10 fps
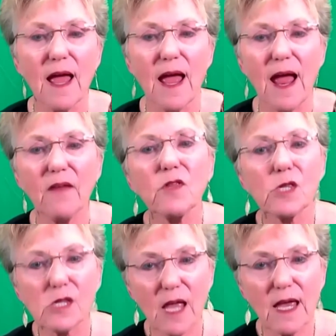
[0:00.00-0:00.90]
and the
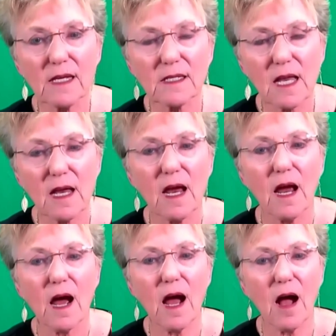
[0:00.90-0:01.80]
state
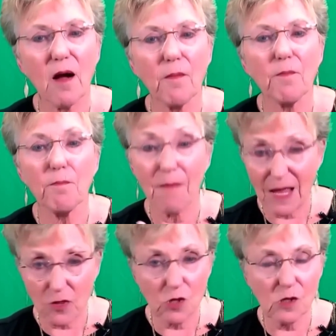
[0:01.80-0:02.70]

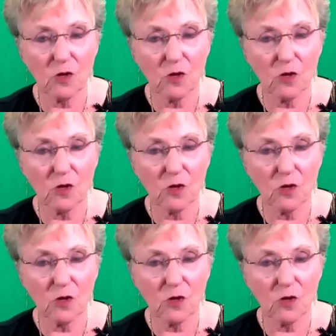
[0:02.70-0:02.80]
matches